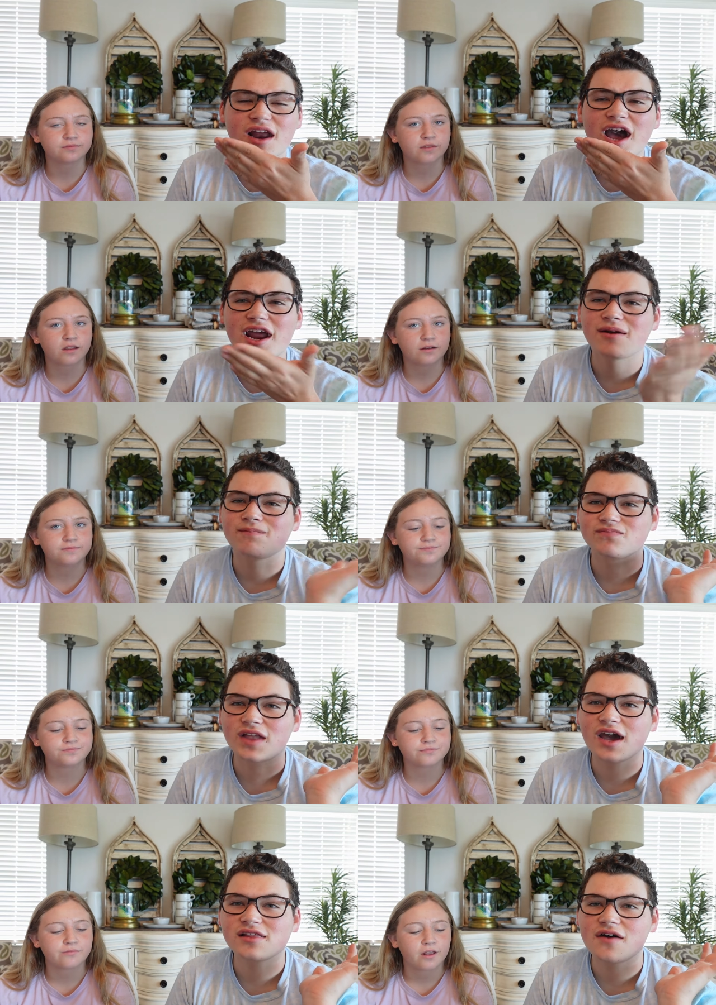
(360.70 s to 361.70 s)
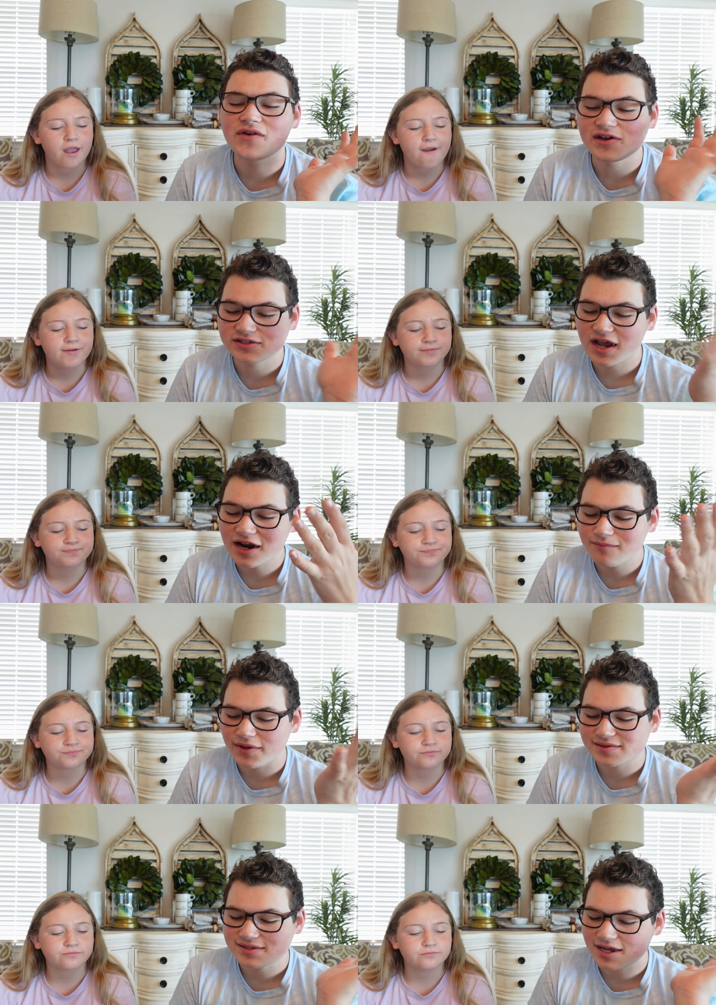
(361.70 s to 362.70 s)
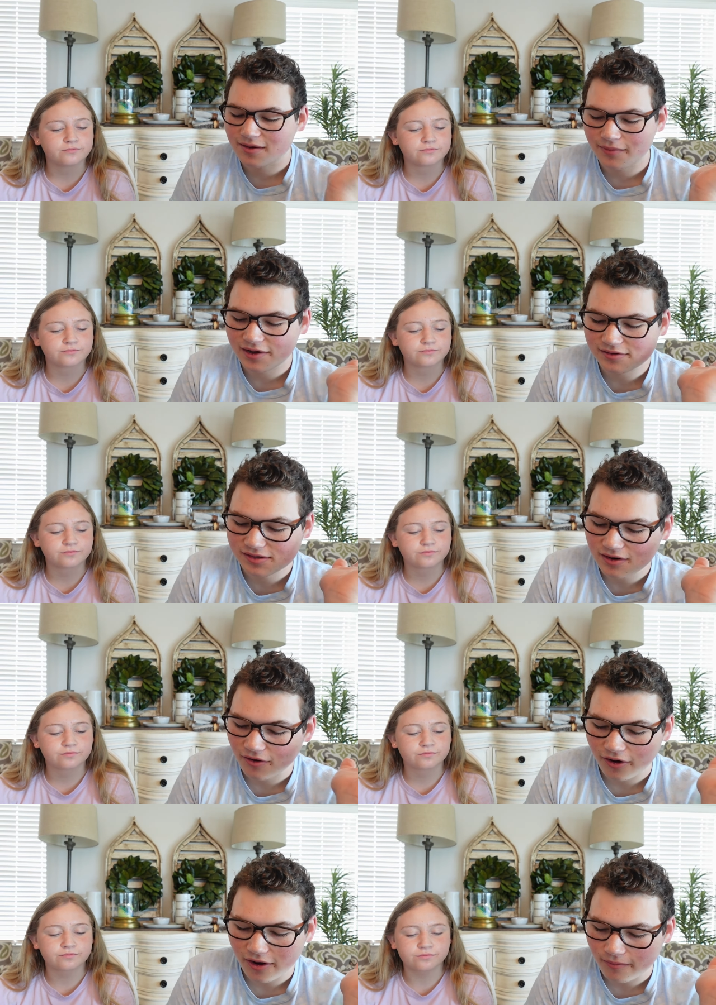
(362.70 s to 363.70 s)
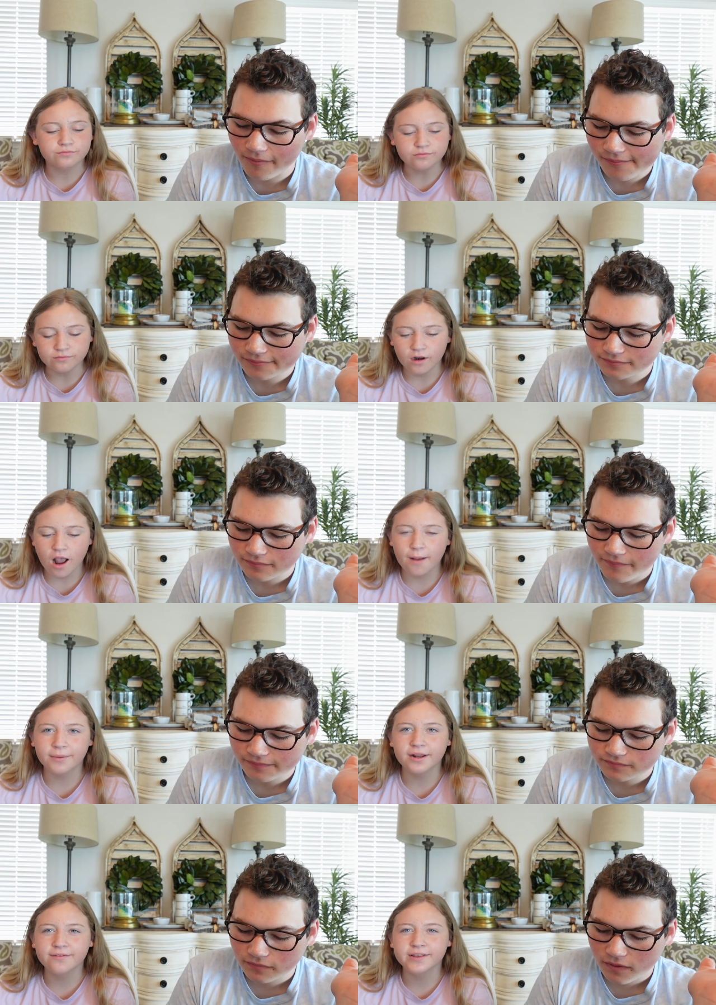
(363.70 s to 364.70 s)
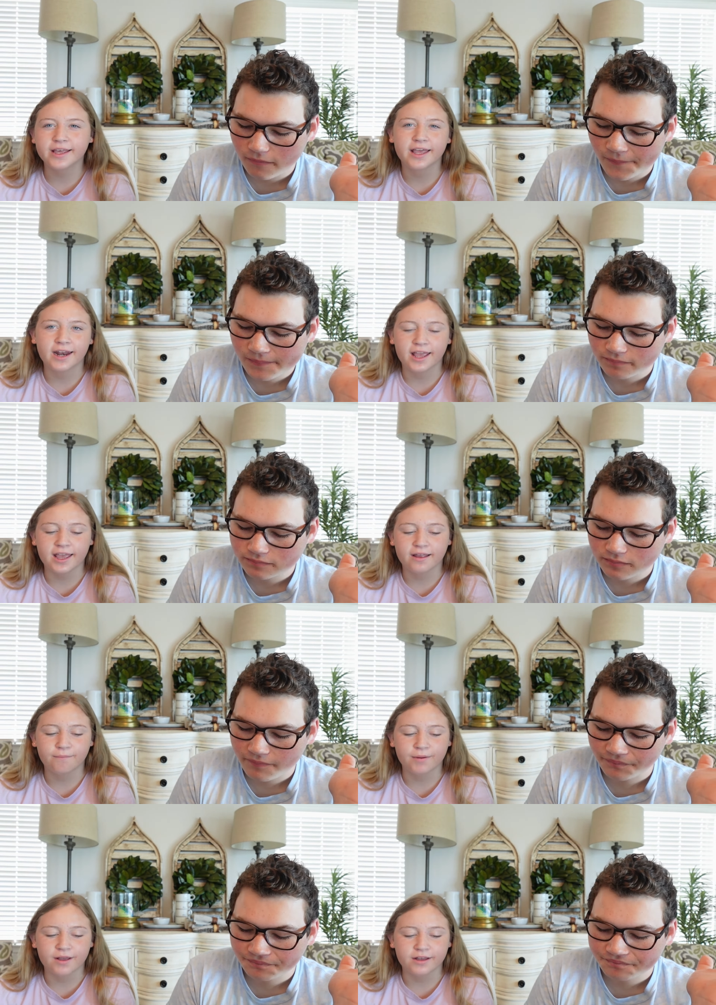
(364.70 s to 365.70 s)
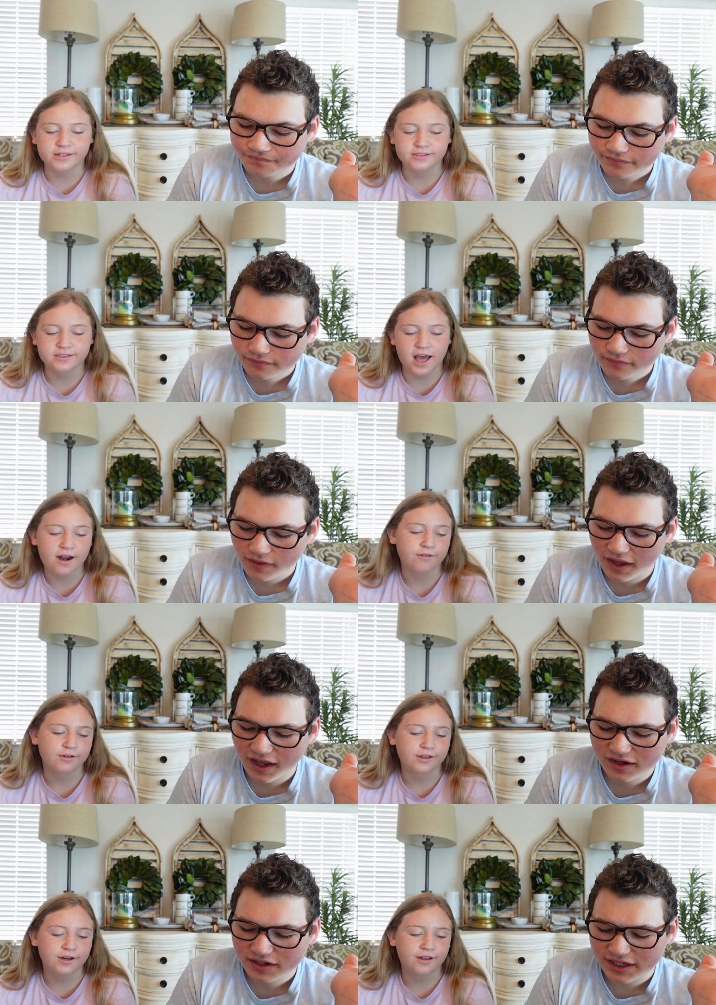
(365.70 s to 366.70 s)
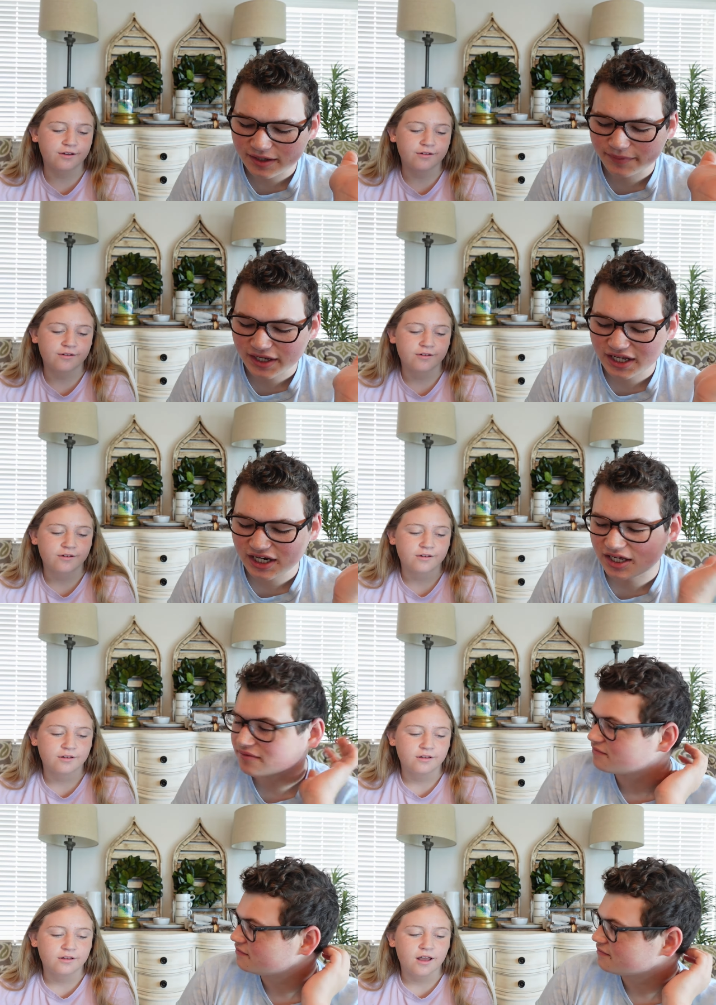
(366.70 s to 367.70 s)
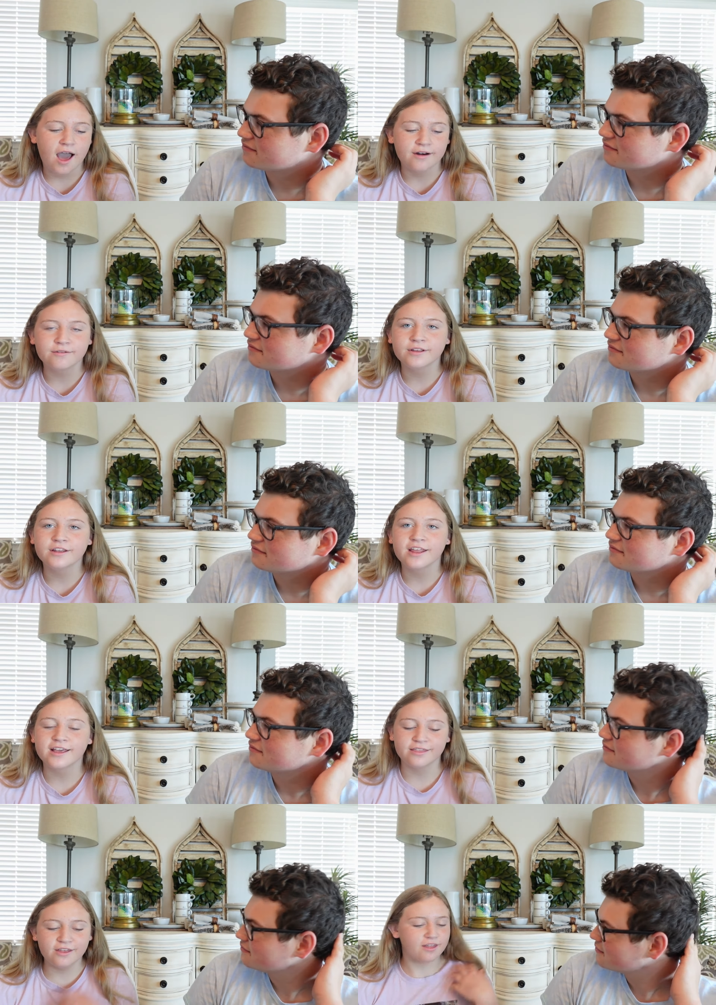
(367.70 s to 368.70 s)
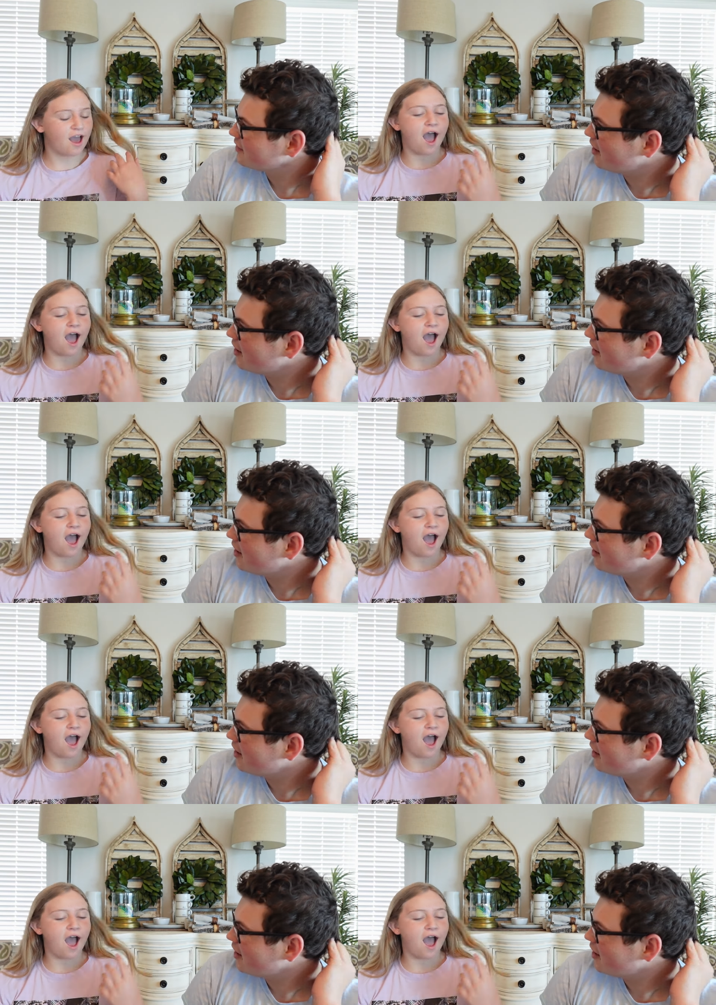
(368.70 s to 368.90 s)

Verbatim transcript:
Speaker 1: nine. I love it. It's kind of basic, but it's so good.
Speaker 2: I'm gonna give it like an eight because I don't really know. Keep eating it. I don't really like. The,